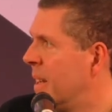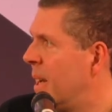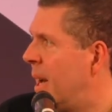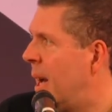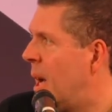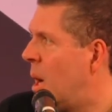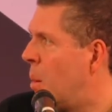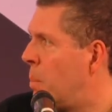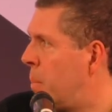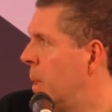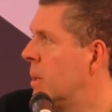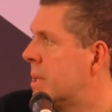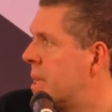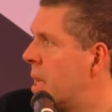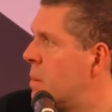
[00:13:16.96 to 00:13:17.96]
uh,
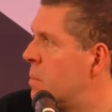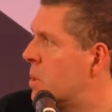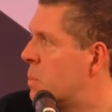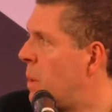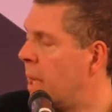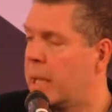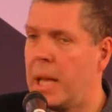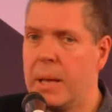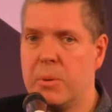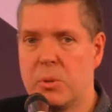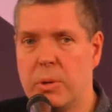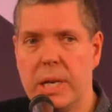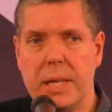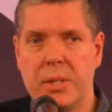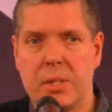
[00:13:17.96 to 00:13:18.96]
build teams, make games,
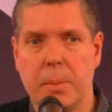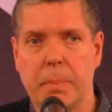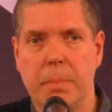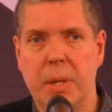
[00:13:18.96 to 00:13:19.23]
release them.